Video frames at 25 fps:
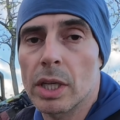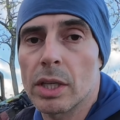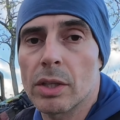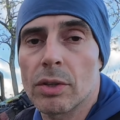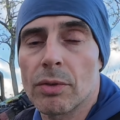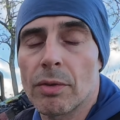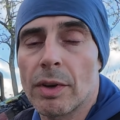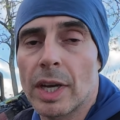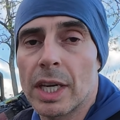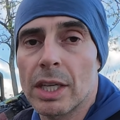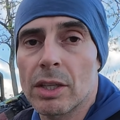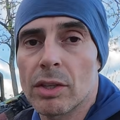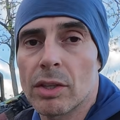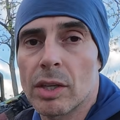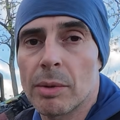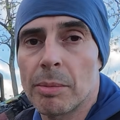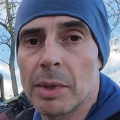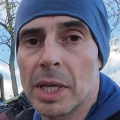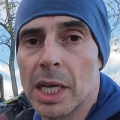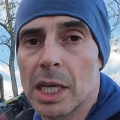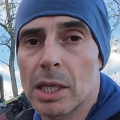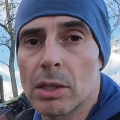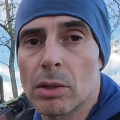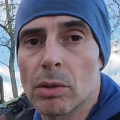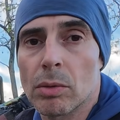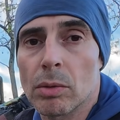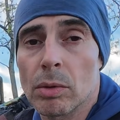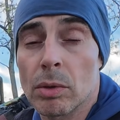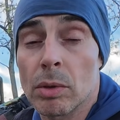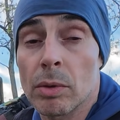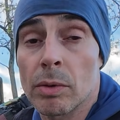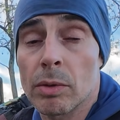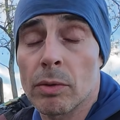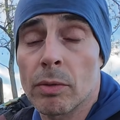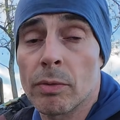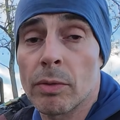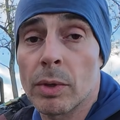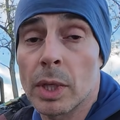It's very similar to
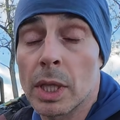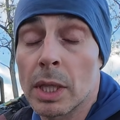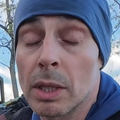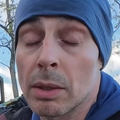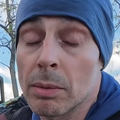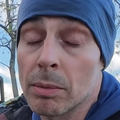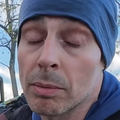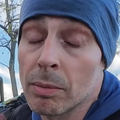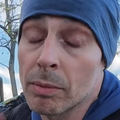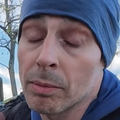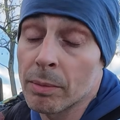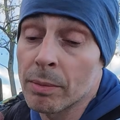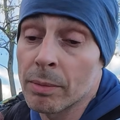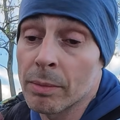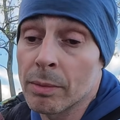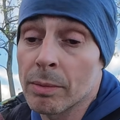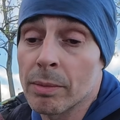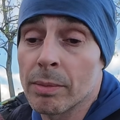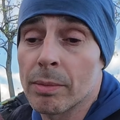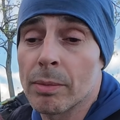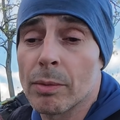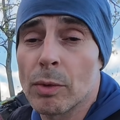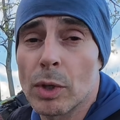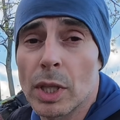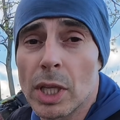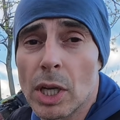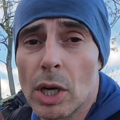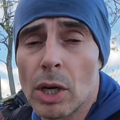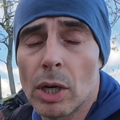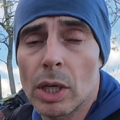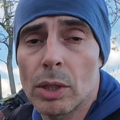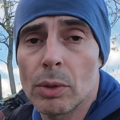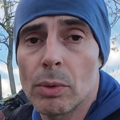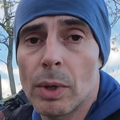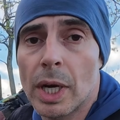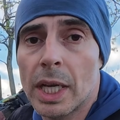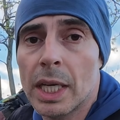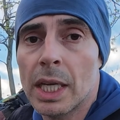with the
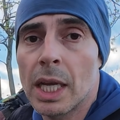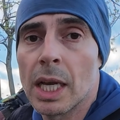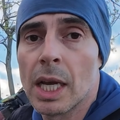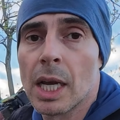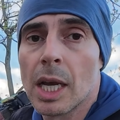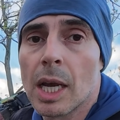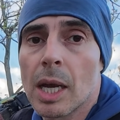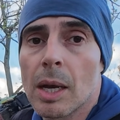old one,